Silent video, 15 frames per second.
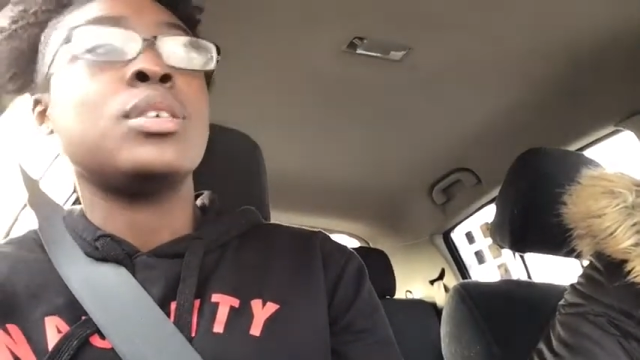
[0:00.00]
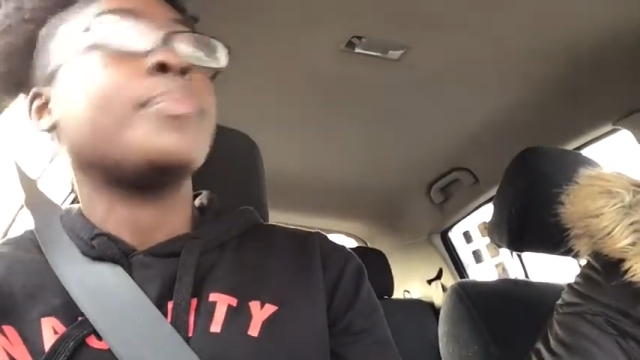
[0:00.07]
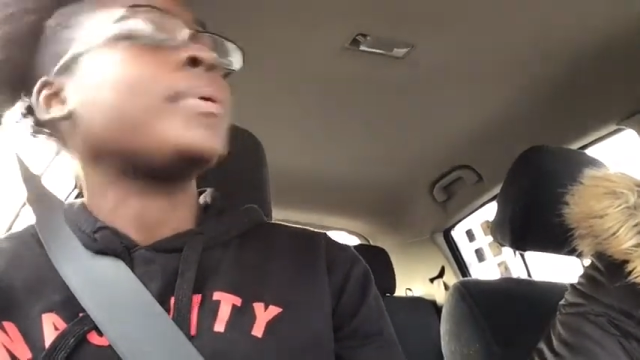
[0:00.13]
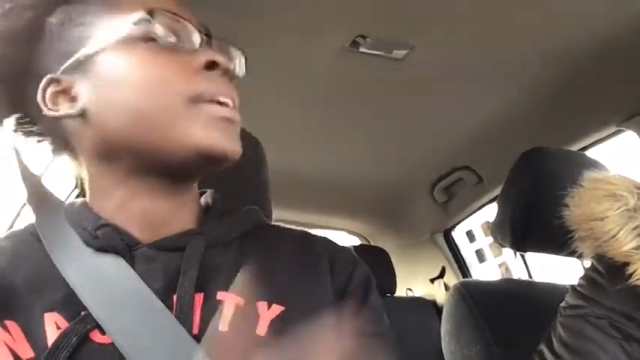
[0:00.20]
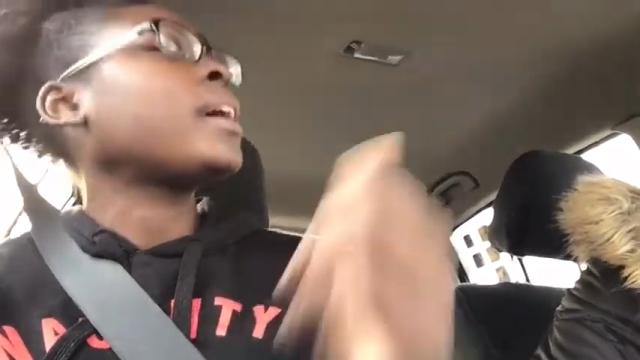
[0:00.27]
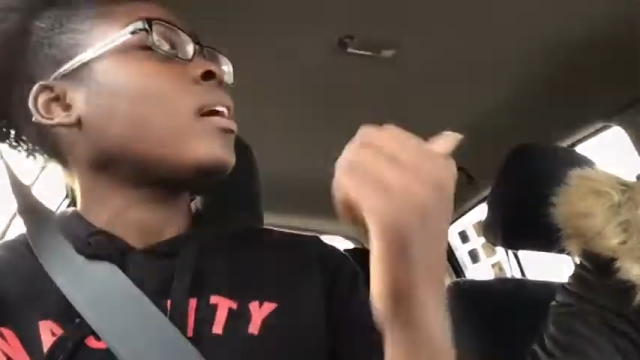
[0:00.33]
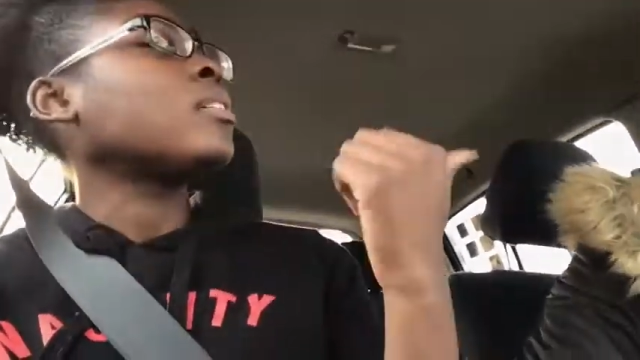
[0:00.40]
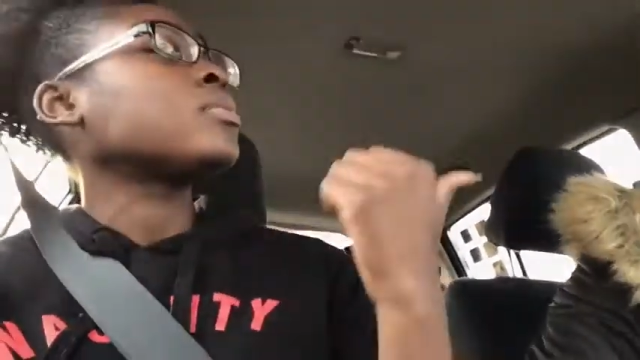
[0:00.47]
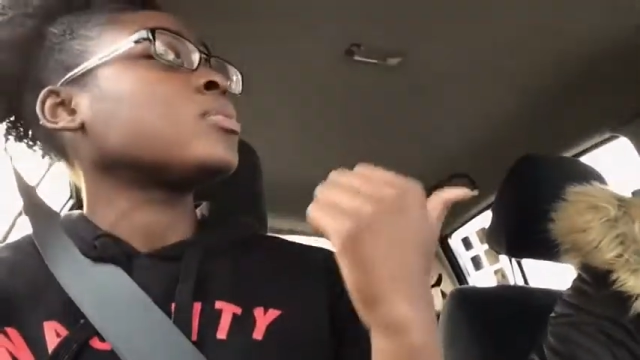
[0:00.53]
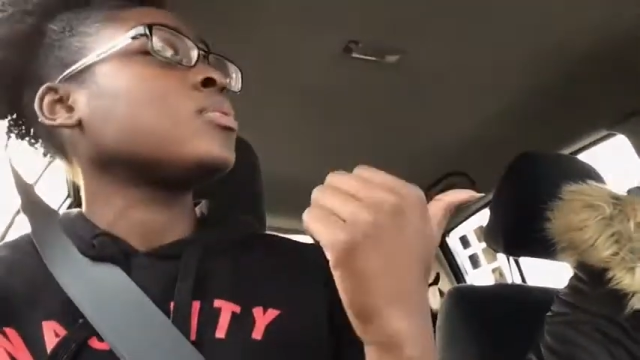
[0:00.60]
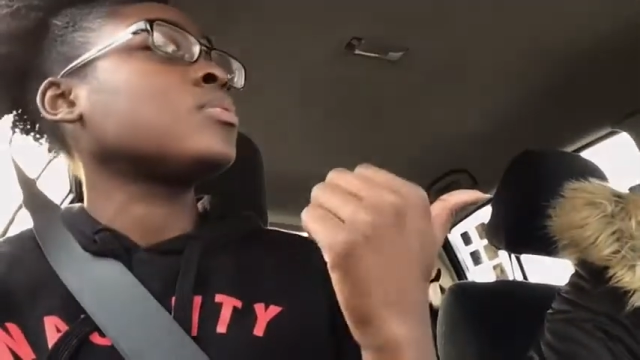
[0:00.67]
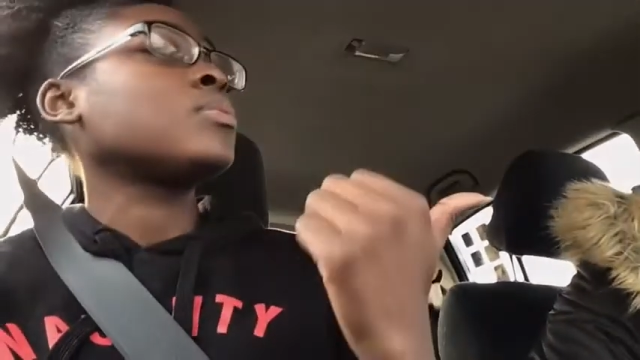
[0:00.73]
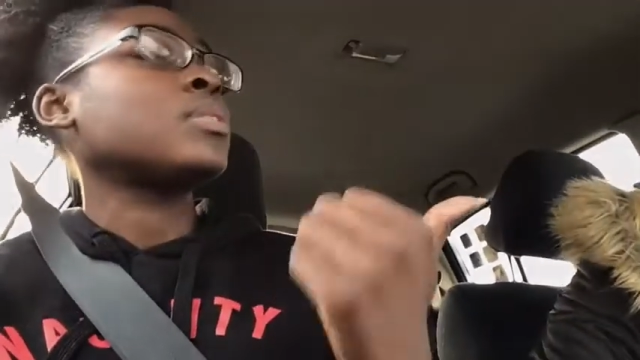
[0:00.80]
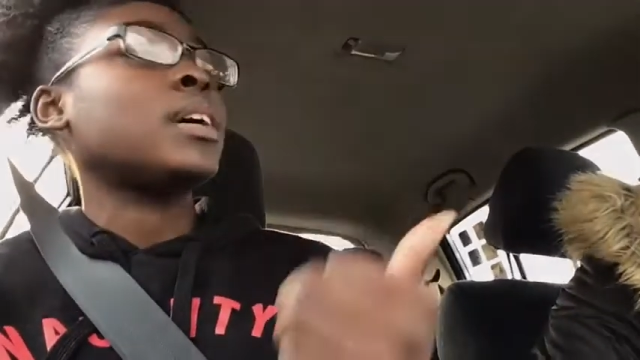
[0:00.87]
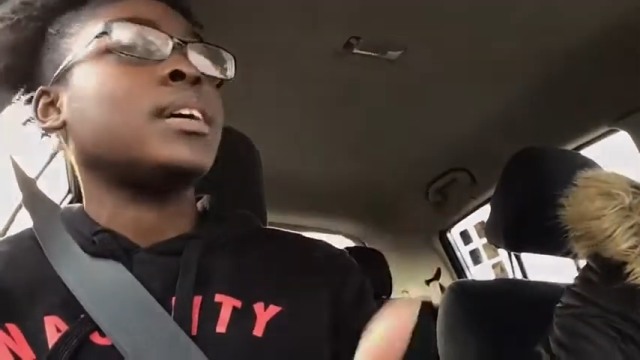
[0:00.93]
But I
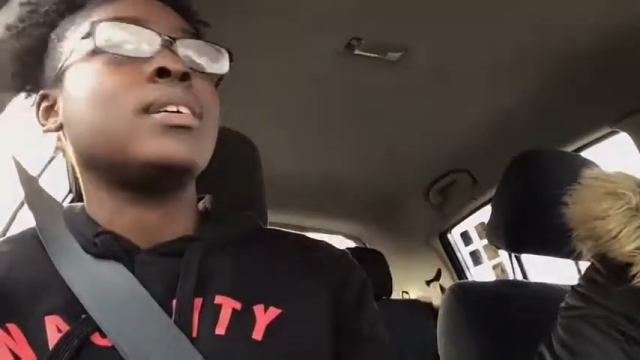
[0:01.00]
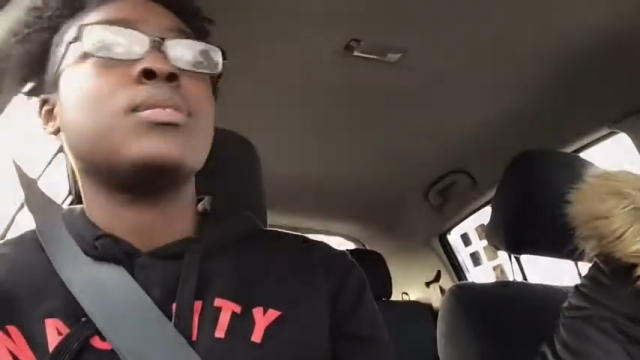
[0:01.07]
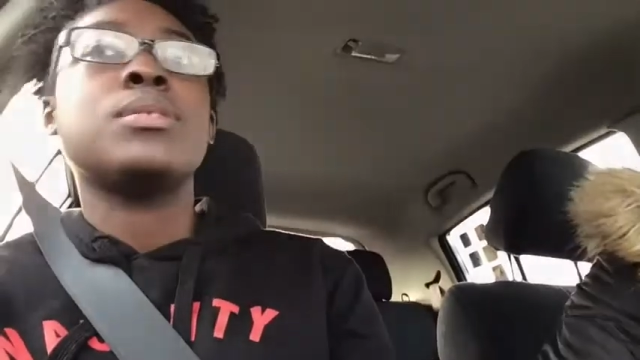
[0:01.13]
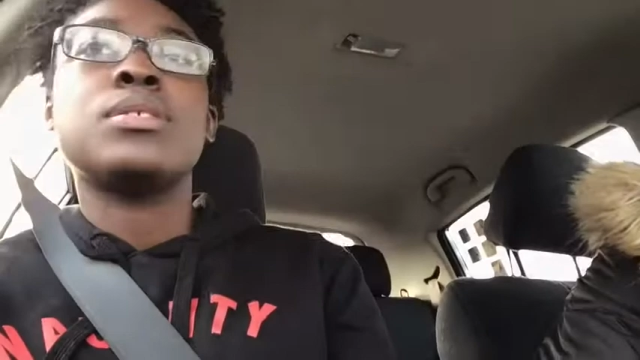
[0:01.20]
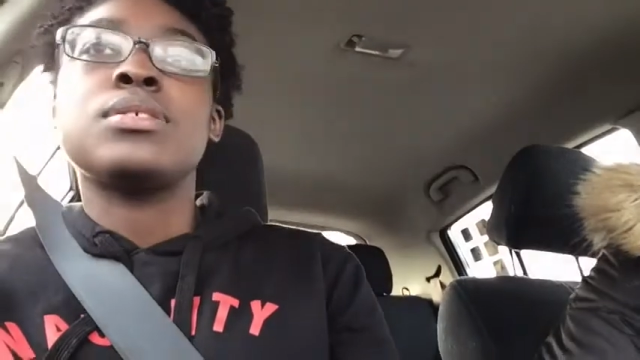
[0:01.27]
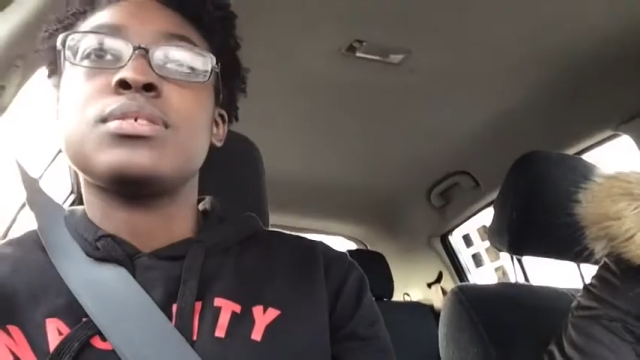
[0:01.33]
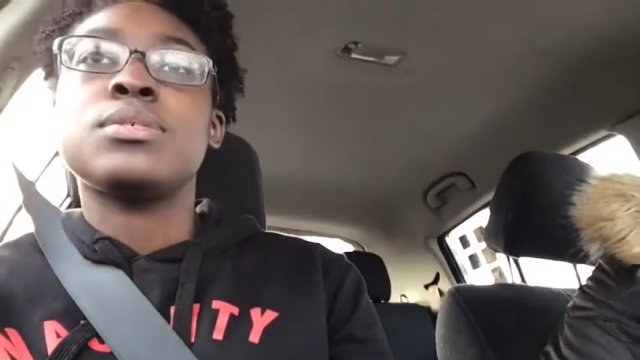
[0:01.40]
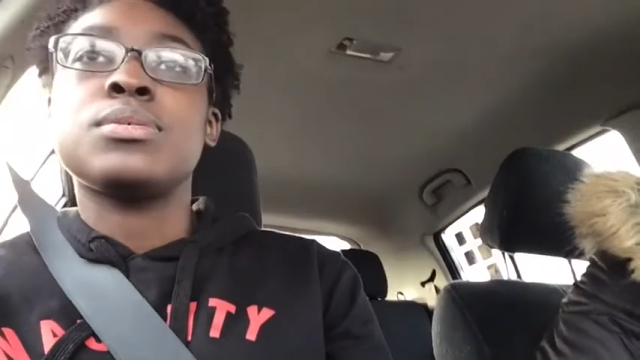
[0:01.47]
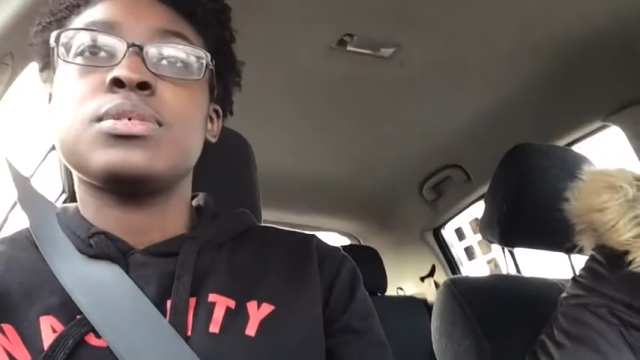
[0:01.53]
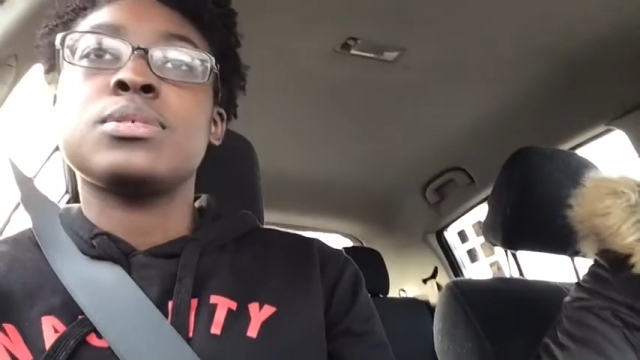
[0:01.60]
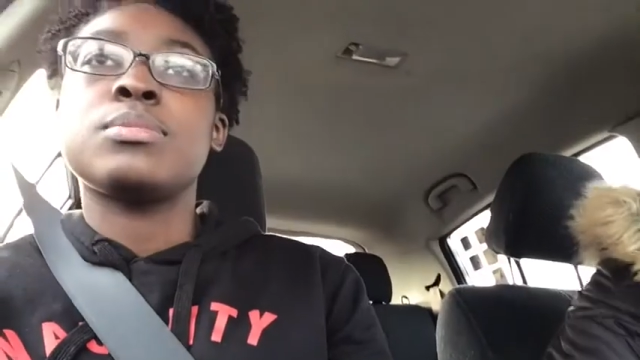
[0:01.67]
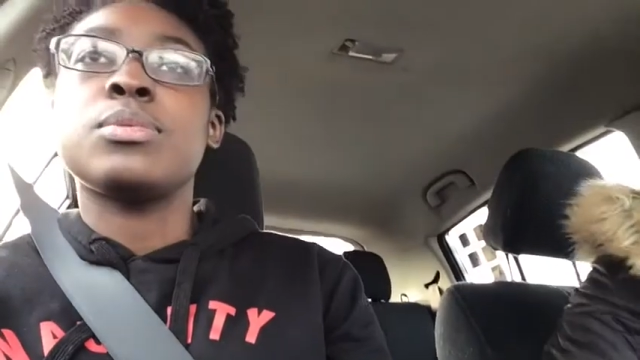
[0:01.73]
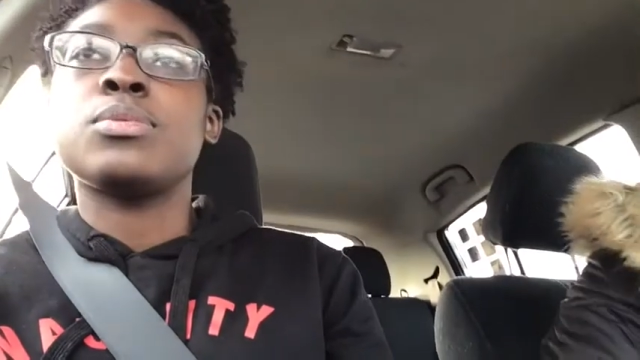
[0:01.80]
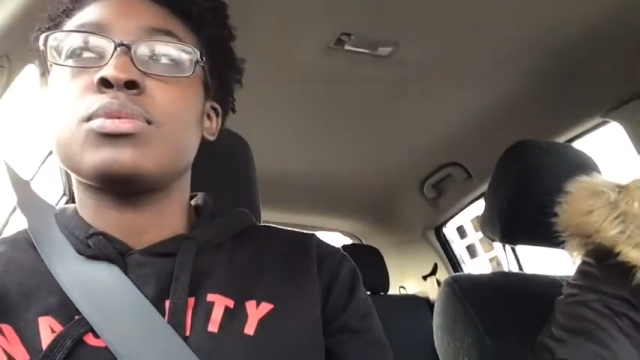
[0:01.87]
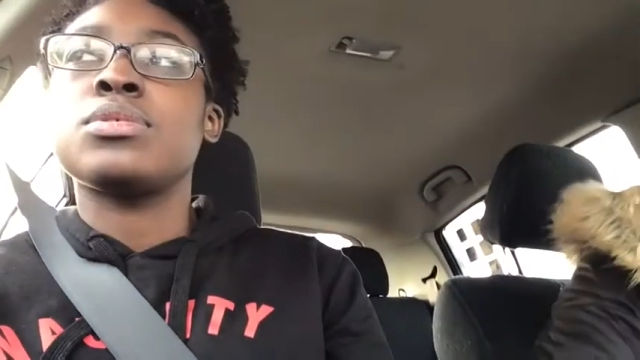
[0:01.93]
also
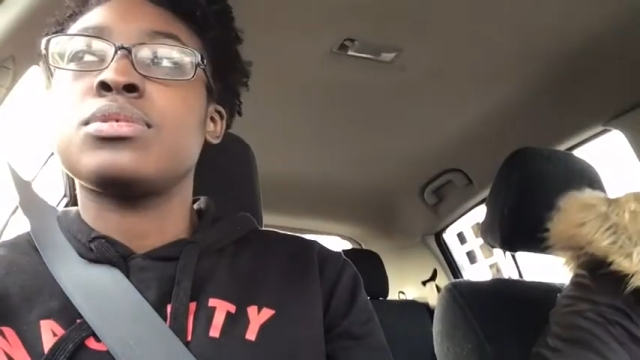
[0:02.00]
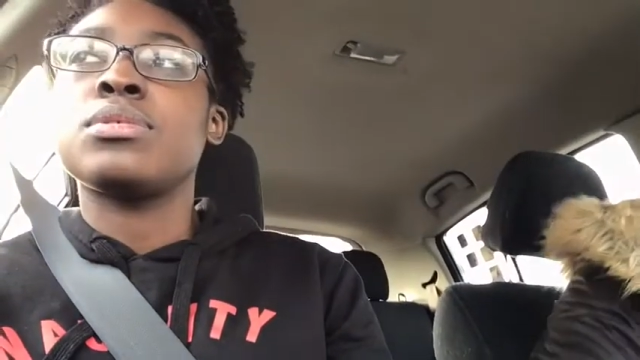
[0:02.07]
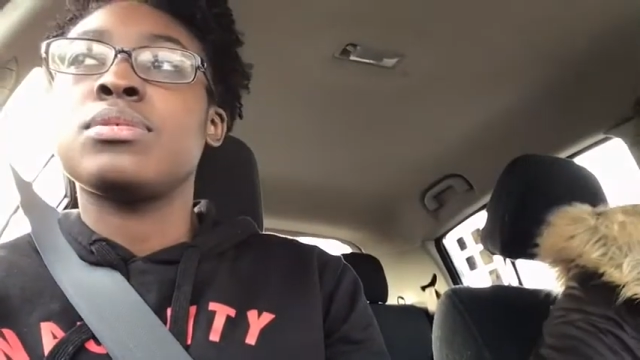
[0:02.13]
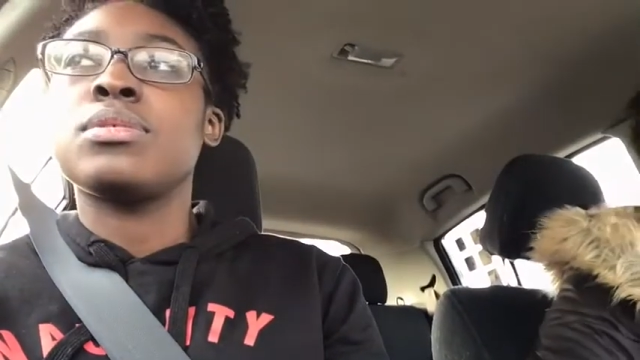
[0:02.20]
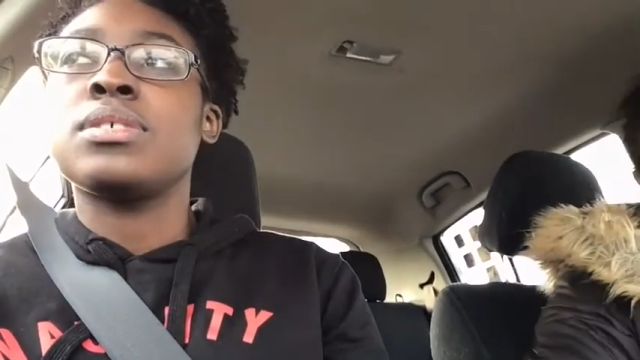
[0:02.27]
smoked, so.